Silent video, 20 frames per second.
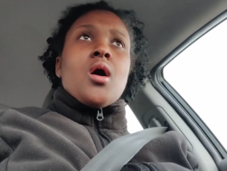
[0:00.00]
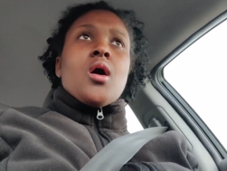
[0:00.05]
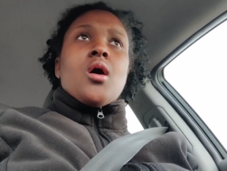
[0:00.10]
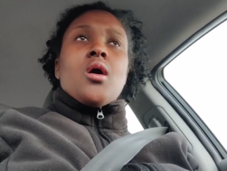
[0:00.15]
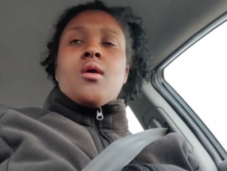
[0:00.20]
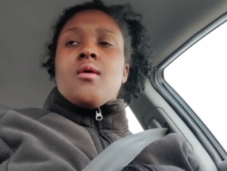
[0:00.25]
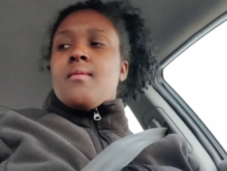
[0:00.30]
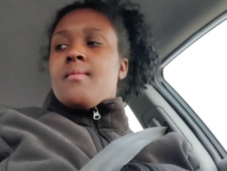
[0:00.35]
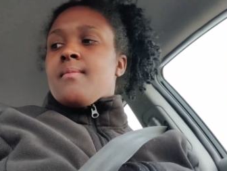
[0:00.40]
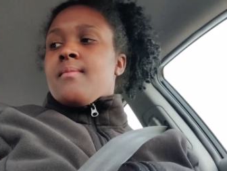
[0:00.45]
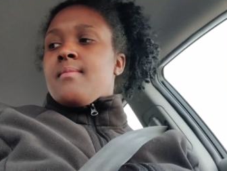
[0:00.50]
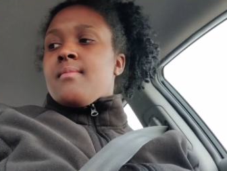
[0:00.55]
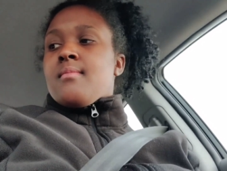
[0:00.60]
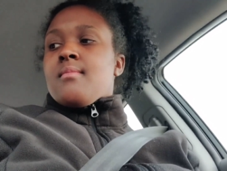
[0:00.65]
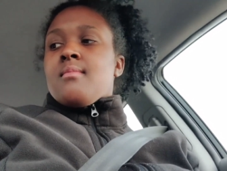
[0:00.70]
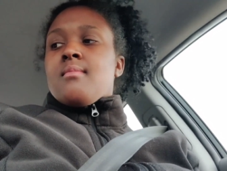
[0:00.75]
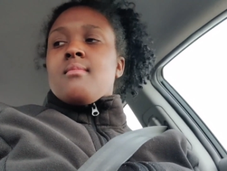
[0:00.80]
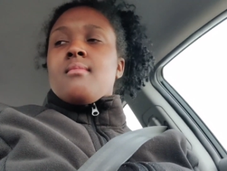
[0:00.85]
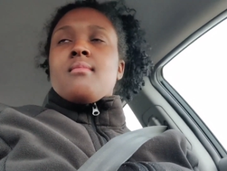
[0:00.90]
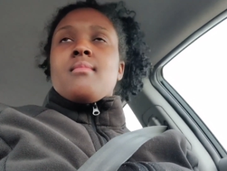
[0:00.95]
Um,
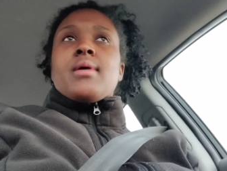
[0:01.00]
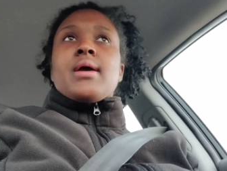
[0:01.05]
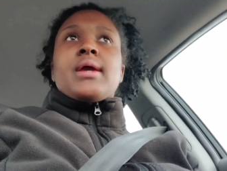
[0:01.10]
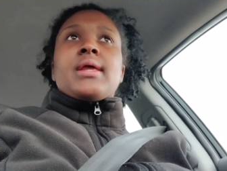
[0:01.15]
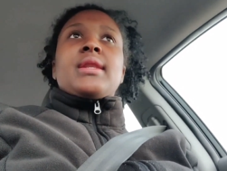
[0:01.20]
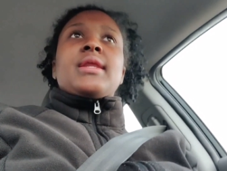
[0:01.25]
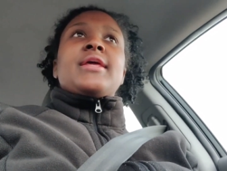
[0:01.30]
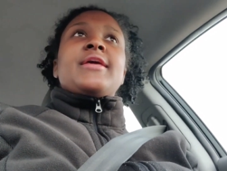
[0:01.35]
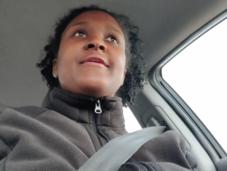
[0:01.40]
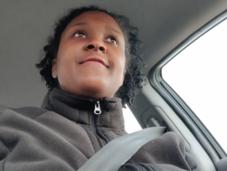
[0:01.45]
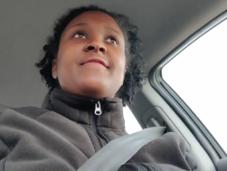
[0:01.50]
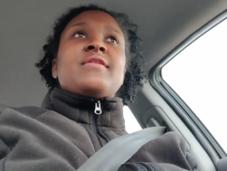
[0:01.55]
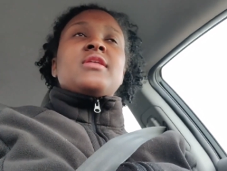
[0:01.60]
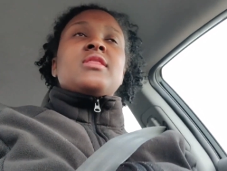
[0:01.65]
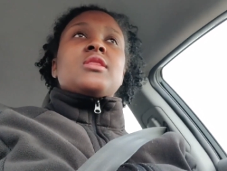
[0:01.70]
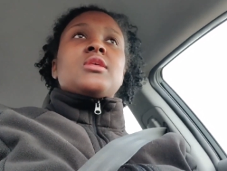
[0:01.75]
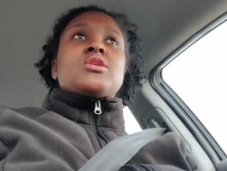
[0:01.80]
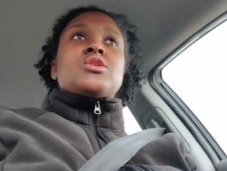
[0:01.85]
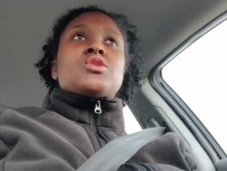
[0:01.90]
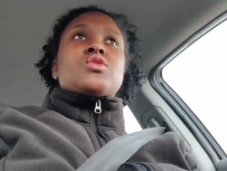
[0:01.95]
and
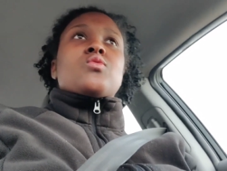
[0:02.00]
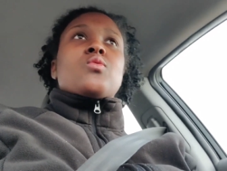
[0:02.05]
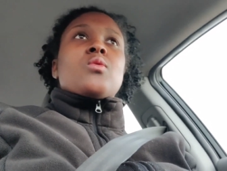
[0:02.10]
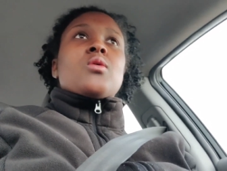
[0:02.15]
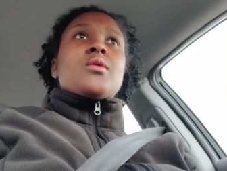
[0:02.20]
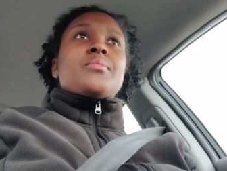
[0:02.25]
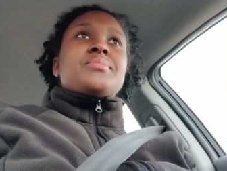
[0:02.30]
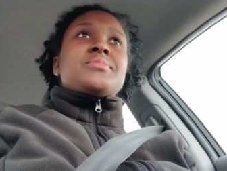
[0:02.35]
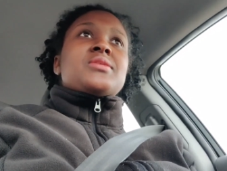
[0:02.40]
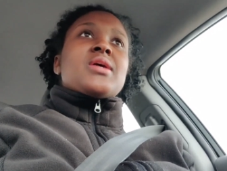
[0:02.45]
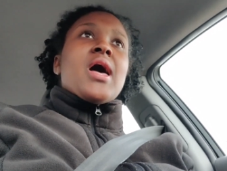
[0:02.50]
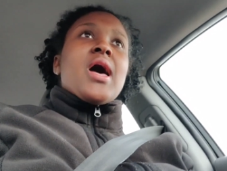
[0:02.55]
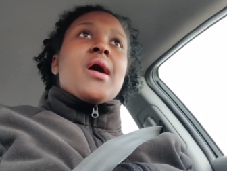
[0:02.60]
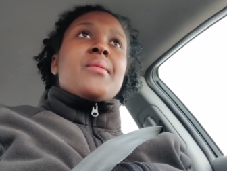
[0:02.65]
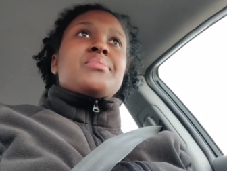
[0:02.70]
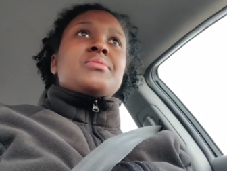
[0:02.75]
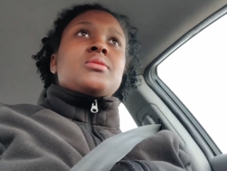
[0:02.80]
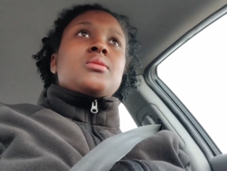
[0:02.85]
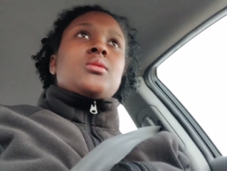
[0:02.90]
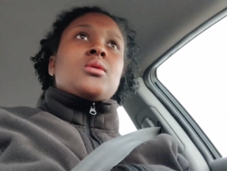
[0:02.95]
even the scrub
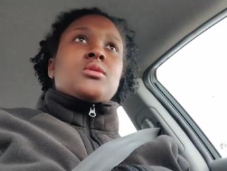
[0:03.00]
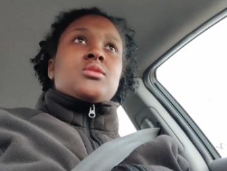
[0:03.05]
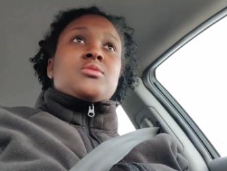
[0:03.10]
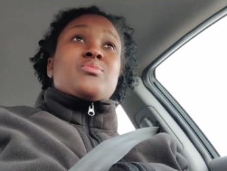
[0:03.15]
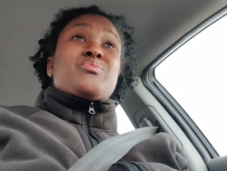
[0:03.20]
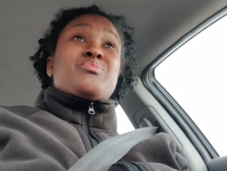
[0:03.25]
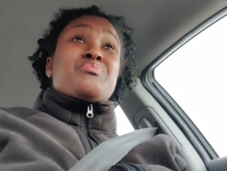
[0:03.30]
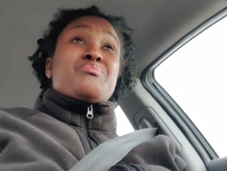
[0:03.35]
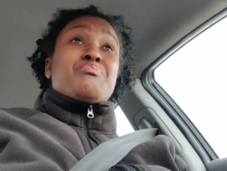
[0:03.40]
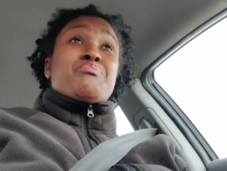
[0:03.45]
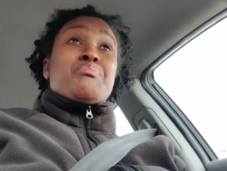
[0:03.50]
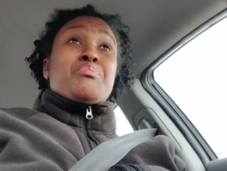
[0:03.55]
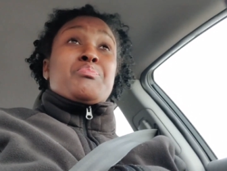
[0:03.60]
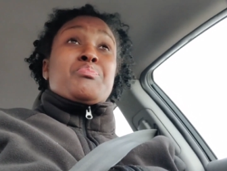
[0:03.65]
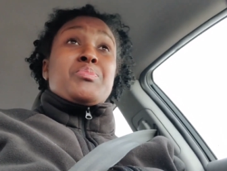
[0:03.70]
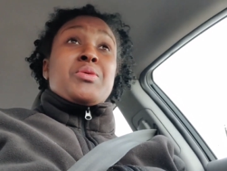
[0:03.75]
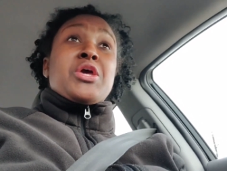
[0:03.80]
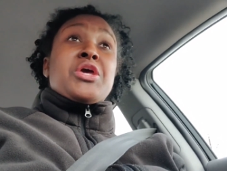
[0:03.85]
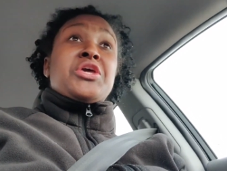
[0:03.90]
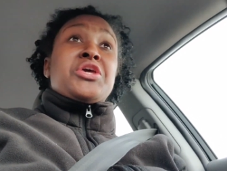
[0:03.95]
tops looked
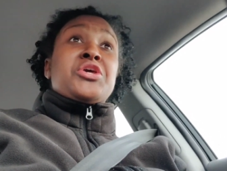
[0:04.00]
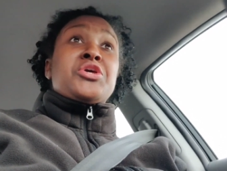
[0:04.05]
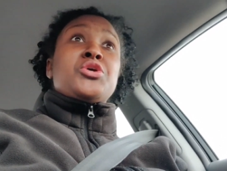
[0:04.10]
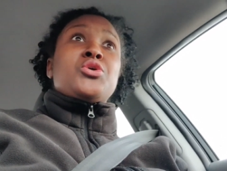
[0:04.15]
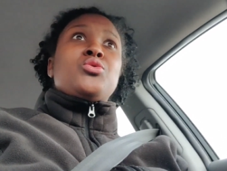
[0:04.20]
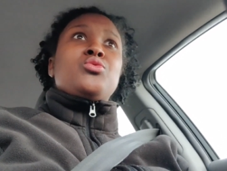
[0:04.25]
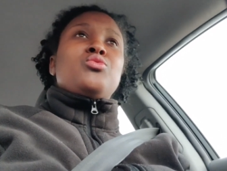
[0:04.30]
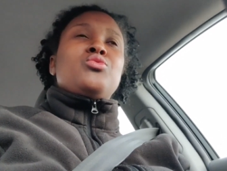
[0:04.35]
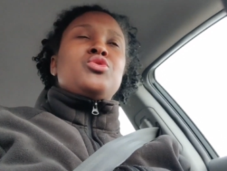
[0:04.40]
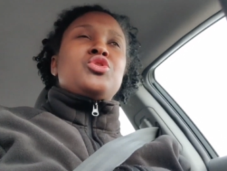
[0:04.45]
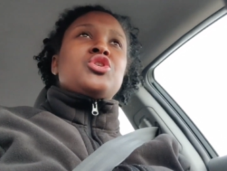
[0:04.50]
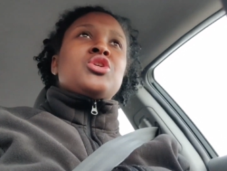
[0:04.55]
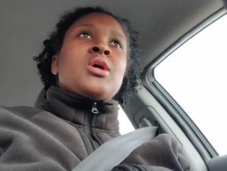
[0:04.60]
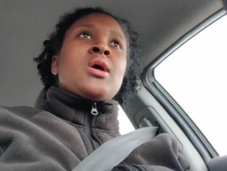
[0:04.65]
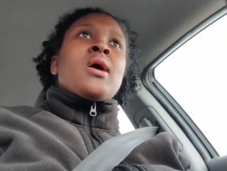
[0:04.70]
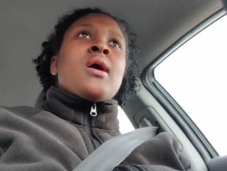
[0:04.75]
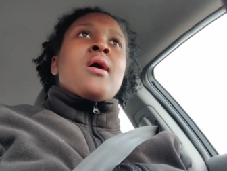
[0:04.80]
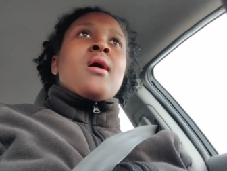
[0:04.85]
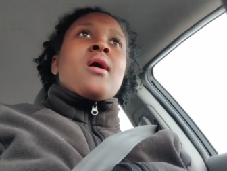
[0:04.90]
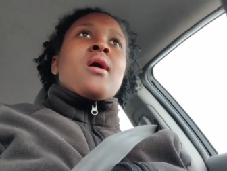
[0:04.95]

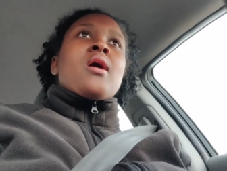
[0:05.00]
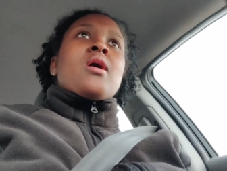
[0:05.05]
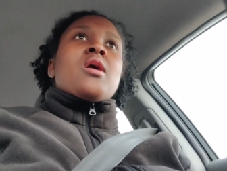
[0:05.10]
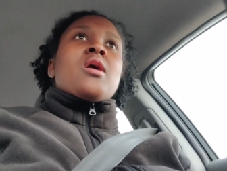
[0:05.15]
huge.